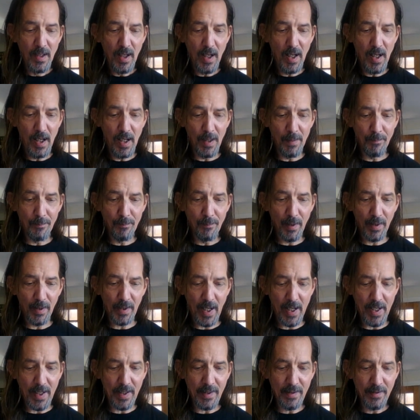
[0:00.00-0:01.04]
but
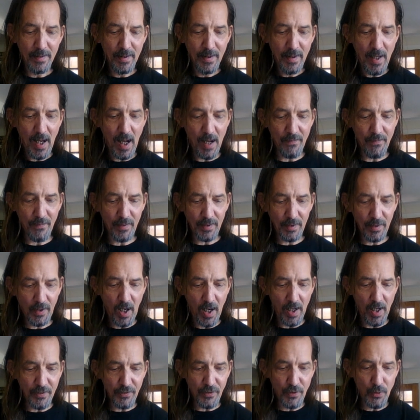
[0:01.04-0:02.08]
I haven't
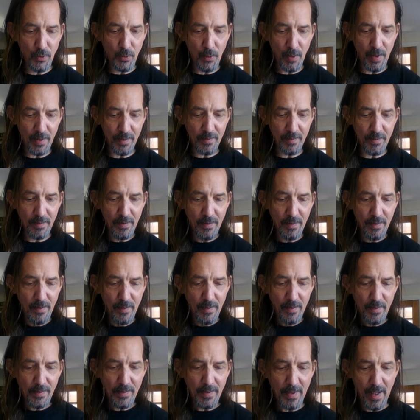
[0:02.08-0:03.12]
got to it
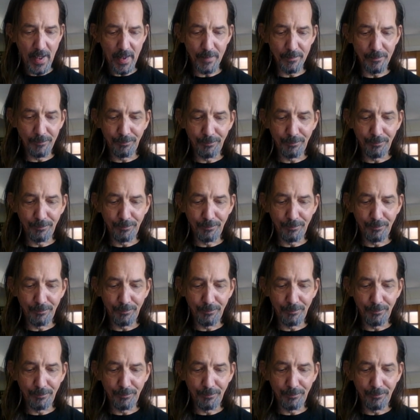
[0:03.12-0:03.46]
yet.